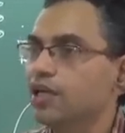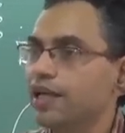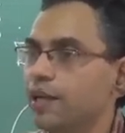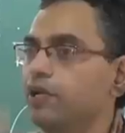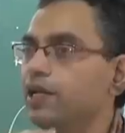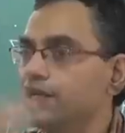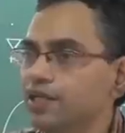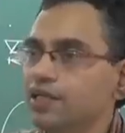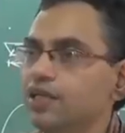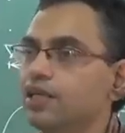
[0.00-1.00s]
can be
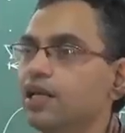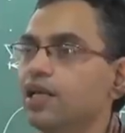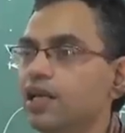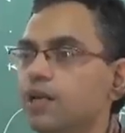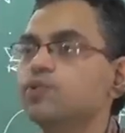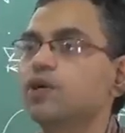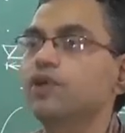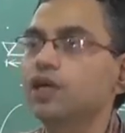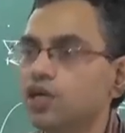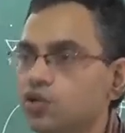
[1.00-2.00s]
written in terms of
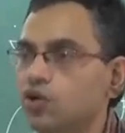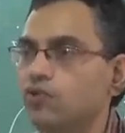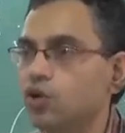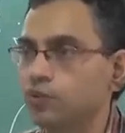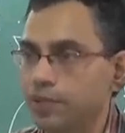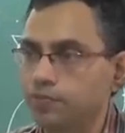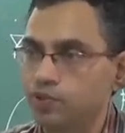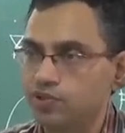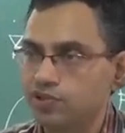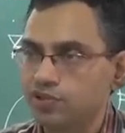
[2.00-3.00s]
a control volume approach,